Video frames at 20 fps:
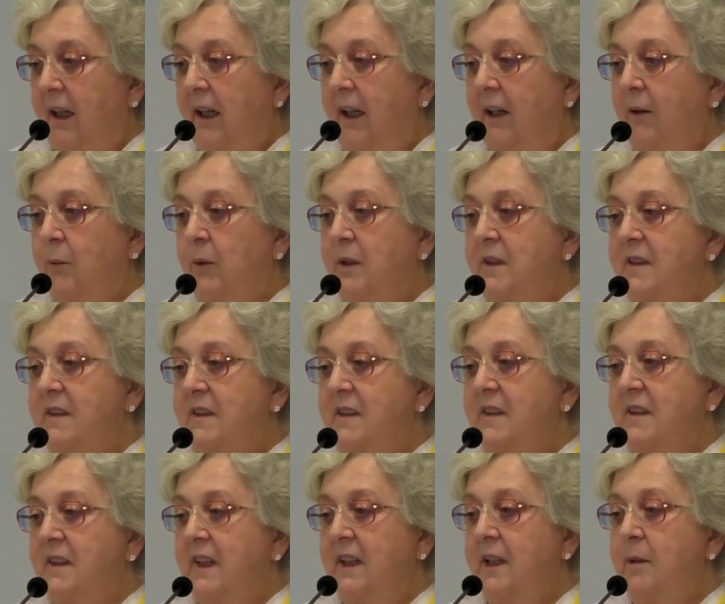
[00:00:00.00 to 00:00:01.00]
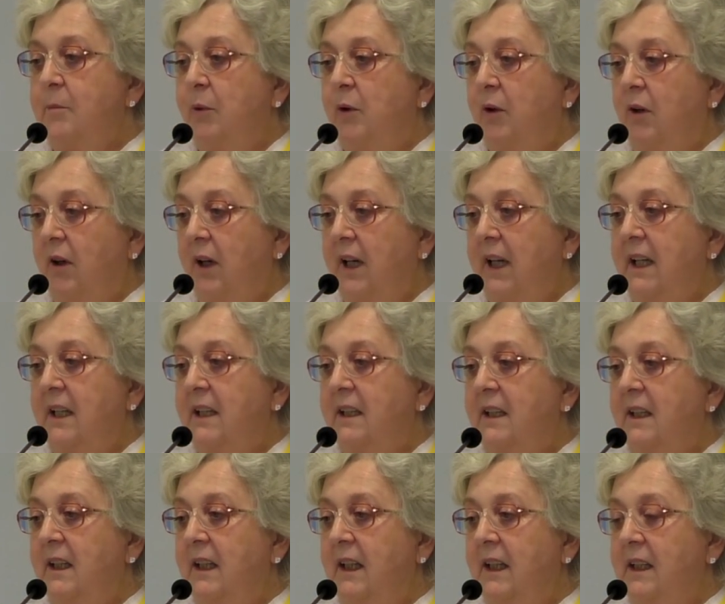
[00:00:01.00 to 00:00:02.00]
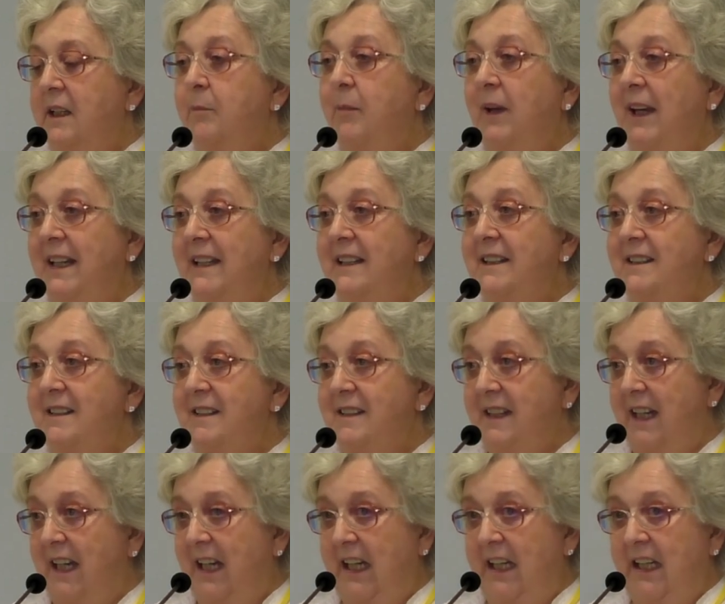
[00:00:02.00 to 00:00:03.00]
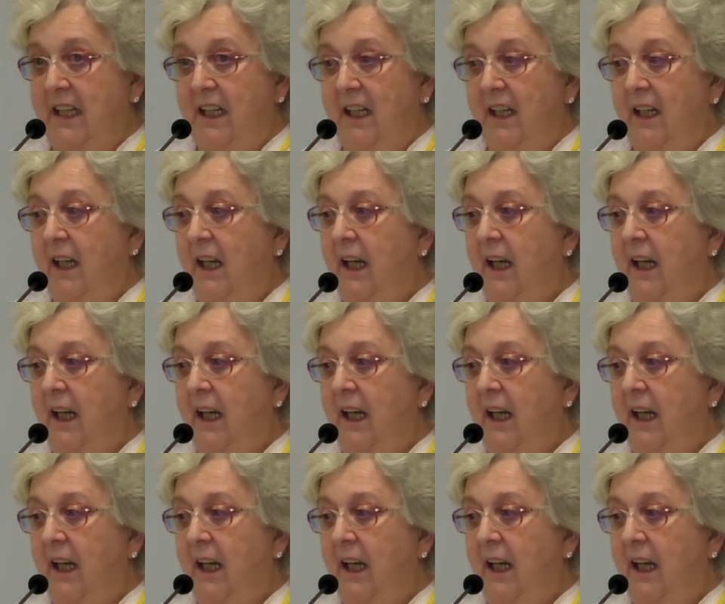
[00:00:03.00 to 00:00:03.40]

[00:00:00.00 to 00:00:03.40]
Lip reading: it was the Singaporean Independence Day,